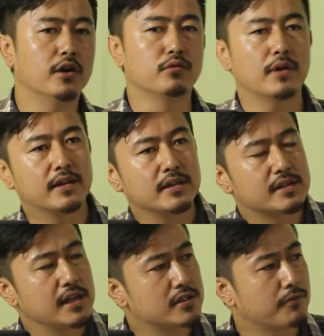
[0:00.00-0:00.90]
United
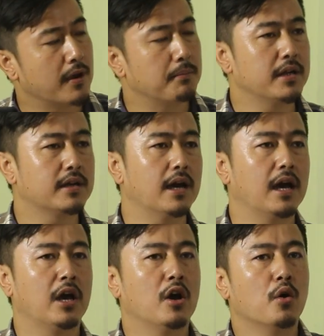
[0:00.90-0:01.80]
States of
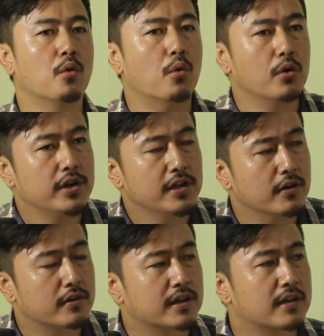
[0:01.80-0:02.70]
America holding
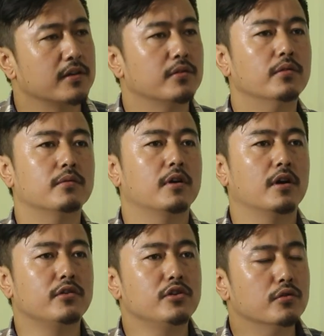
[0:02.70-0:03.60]
a
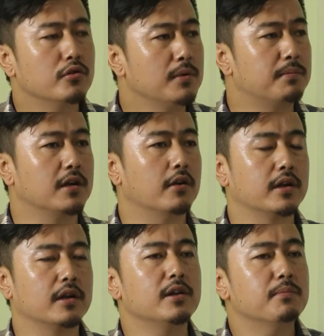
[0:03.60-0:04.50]
neoliberal or
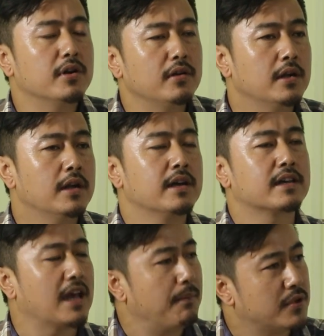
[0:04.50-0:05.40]
a liberal
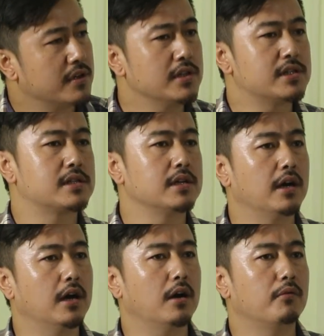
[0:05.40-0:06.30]
capitalist,
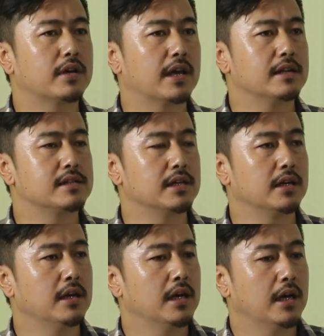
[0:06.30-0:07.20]
we can say